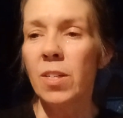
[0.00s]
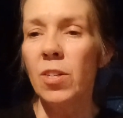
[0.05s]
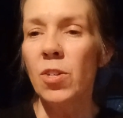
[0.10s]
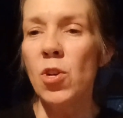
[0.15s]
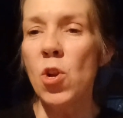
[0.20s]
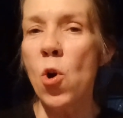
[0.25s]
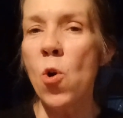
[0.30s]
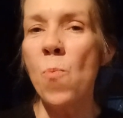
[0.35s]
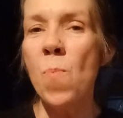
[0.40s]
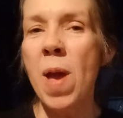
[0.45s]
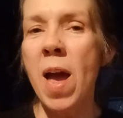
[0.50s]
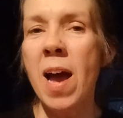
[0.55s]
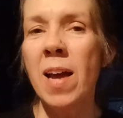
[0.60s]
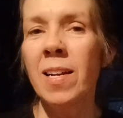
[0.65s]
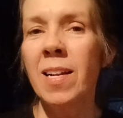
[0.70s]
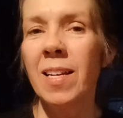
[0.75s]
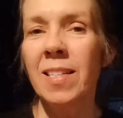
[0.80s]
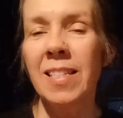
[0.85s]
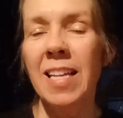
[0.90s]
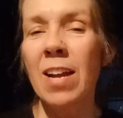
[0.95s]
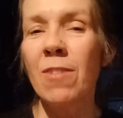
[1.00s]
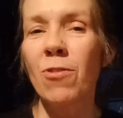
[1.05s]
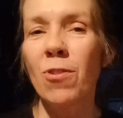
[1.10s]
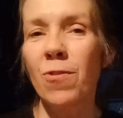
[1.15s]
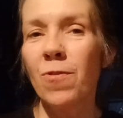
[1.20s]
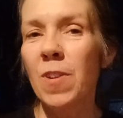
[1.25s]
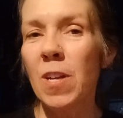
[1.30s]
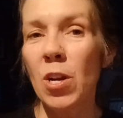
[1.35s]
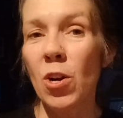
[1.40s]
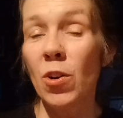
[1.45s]
no man has ever
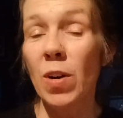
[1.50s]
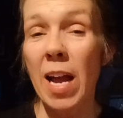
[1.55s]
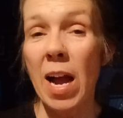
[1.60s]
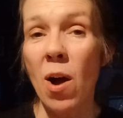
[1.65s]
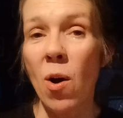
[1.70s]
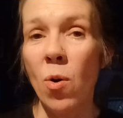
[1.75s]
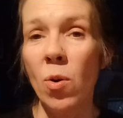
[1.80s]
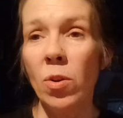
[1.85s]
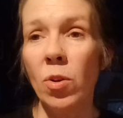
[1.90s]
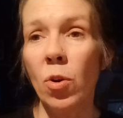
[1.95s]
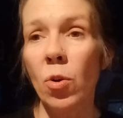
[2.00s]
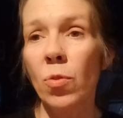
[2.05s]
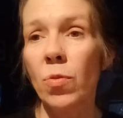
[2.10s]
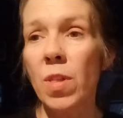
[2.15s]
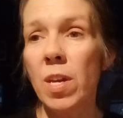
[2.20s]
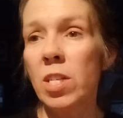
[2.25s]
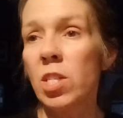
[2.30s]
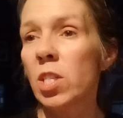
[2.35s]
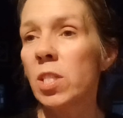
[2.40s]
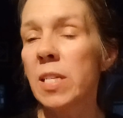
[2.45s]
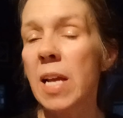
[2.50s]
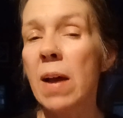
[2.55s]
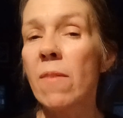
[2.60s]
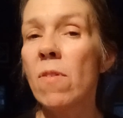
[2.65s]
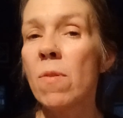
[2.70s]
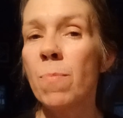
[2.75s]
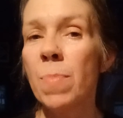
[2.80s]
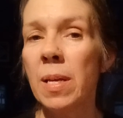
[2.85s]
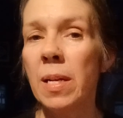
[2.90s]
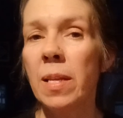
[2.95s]
figured out, or they just
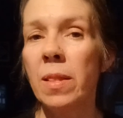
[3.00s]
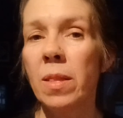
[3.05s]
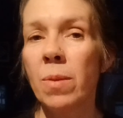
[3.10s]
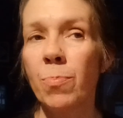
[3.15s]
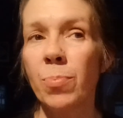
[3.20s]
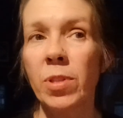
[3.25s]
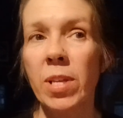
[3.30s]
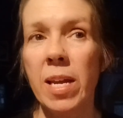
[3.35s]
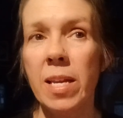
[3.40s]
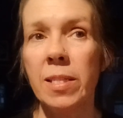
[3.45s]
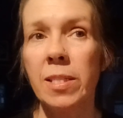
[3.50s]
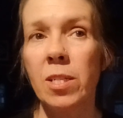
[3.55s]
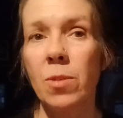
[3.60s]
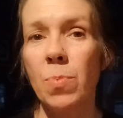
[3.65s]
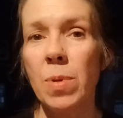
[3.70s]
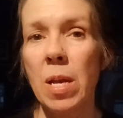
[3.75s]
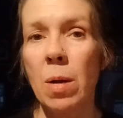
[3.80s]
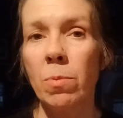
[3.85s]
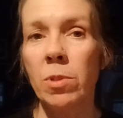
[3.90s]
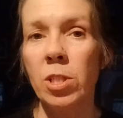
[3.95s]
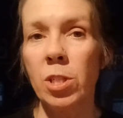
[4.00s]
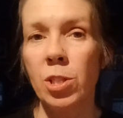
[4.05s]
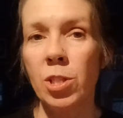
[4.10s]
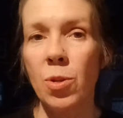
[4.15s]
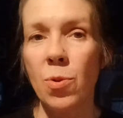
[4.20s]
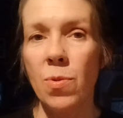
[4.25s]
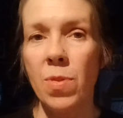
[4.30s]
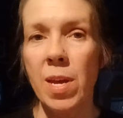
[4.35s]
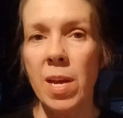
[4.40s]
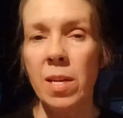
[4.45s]
haven't been in the place to be able to
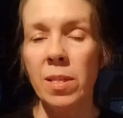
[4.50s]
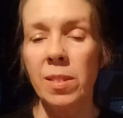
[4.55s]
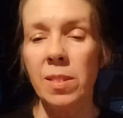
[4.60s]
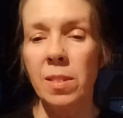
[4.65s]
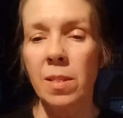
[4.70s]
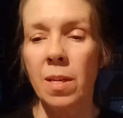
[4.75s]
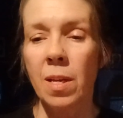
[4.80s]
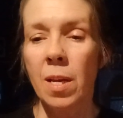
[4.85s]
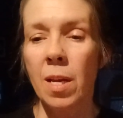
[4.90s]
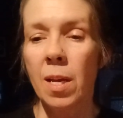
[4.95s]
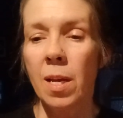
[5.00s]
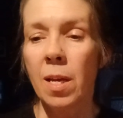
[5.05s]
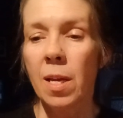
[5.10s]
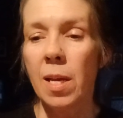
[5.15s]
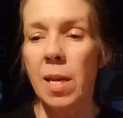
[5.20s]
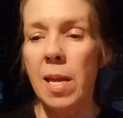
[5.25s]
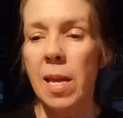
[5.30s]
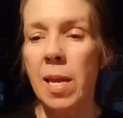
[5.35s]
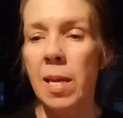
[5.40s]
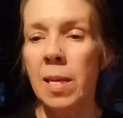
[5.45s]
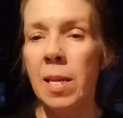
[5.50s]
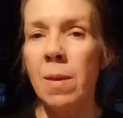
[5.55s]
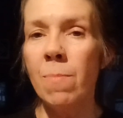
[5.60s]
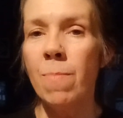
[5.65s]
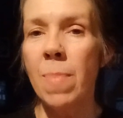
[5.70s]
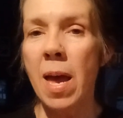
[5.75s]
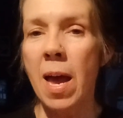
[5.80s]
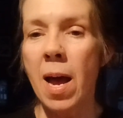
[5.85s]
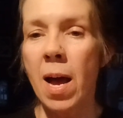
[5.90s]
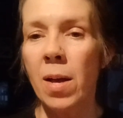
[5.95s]
do this. Any
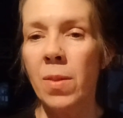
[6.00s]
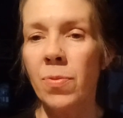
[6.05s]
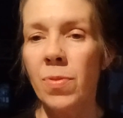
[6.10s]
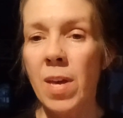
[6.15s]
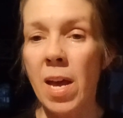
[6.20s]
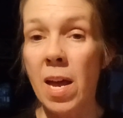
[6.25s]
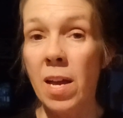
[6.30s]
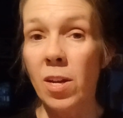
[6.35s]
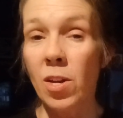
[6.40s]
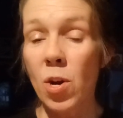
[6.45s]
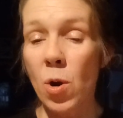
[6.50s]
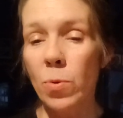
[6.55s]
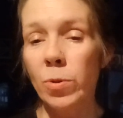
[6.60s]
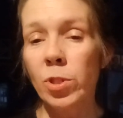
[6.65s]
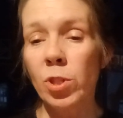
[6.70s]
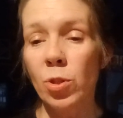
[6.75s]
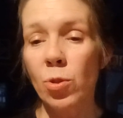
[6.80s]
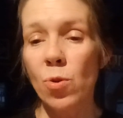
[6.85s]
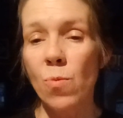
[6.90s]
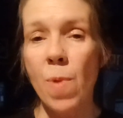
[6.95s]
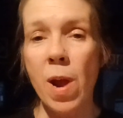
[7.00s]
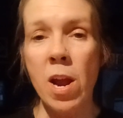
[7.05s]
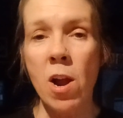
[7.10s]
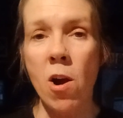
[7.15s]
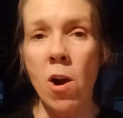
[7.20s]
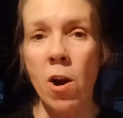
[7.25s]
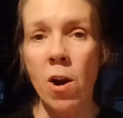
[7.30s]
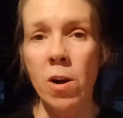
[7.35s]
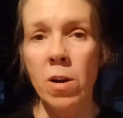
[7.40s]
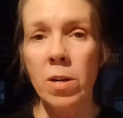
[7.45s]
man that goes through my
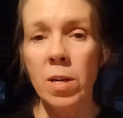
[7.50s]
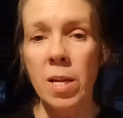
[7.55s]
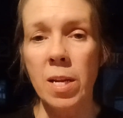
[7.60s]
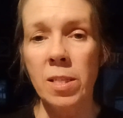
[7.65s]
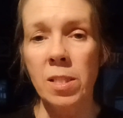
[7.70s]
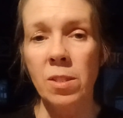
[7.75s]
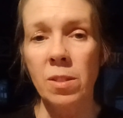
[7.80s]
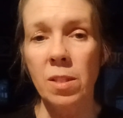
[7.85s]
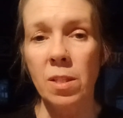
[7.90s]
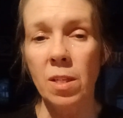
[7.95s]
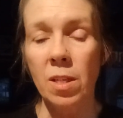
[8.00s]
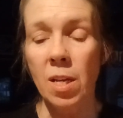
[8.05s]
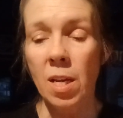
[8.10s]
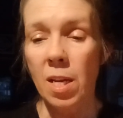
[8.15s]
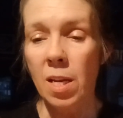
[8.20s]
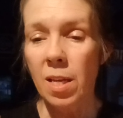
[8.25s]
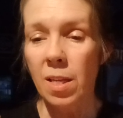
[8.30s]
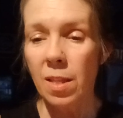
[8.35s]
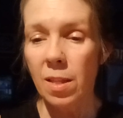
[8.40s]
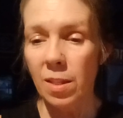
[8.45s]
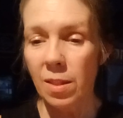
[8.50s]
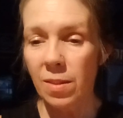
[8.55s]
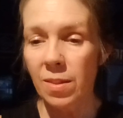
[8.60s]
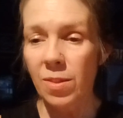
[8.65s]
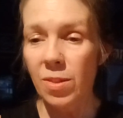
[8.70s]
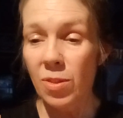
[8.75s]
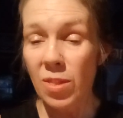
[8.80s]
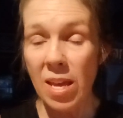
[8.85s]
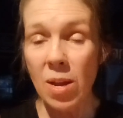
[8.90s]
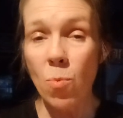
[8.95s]
heart is,
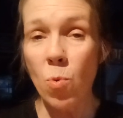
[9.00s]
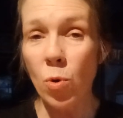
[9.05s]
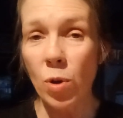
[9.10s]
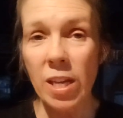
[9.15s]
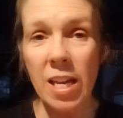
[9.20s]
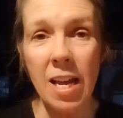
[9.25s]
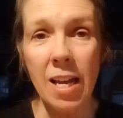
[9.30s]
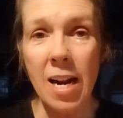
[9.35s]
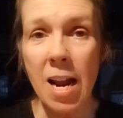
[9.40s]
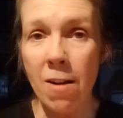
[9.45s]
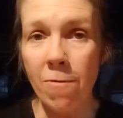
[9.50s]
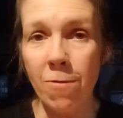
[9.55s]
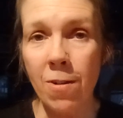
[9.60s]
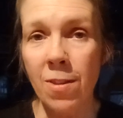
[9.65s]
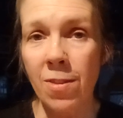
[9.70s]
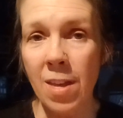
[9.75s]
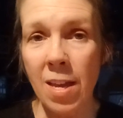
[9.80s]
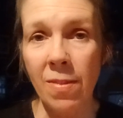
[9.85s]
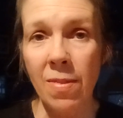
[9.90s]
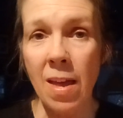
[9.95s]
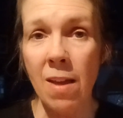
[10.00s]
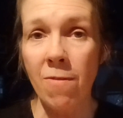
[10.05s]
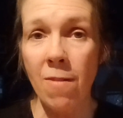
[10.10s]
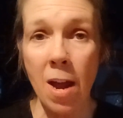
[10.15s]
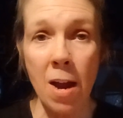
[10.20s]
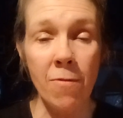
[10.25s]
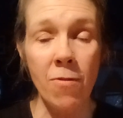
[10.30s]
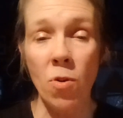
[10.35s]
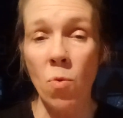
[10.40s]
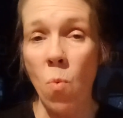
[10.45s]
they will get everything they've
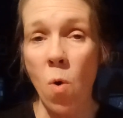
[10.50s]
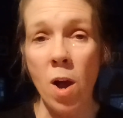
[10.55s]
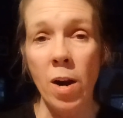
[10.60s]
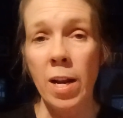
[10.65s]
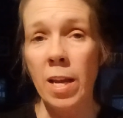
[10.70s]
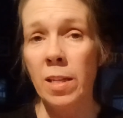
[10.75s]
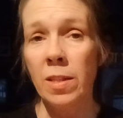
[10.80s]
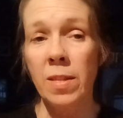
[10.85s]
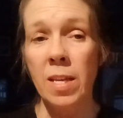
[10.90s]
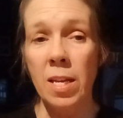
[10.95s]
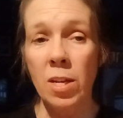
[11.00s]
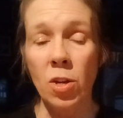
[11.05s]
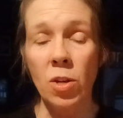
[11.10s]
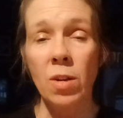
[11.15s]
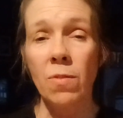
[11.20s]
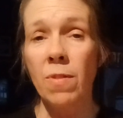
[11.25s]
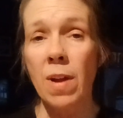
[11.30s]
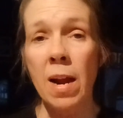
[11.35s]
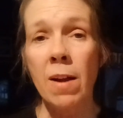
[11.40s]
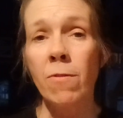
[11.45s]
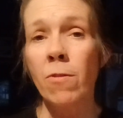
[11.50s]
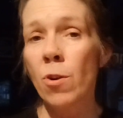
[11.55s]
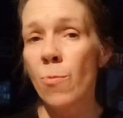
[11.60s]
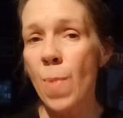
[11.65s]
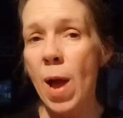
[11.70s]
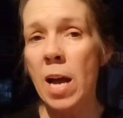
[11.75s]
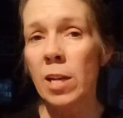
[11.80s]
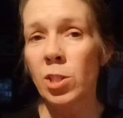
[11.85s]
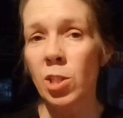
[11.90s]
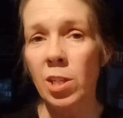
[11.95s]
ever wanted, they could have ever
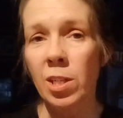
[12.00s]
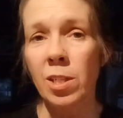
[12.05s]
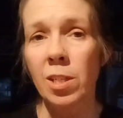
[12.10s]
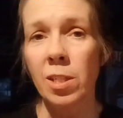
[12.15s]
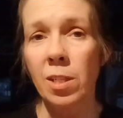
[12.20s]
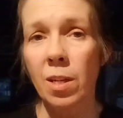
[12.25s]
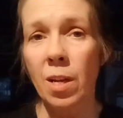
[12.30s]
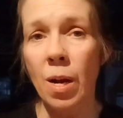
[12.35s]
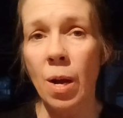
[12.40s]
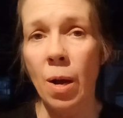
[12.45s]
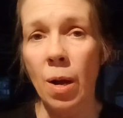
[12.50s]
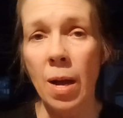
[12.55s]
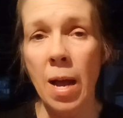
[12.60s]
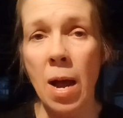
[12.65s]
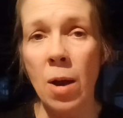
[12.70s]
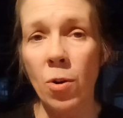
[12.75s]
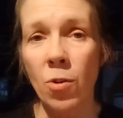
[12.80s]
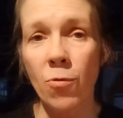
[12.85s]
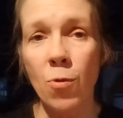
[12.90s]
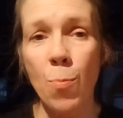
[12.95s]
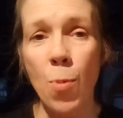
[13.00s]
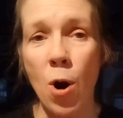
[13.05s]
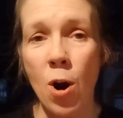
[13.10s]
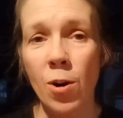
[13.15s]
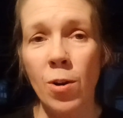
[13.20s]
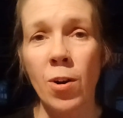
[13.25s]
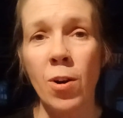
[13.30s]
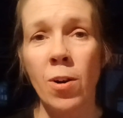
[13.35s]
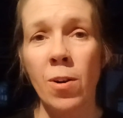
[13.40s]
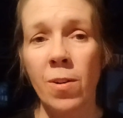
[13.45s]
imagined, out of a
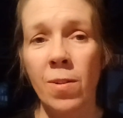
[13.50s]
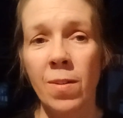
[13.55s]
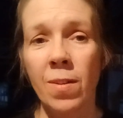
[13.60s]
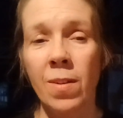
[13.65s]
partner.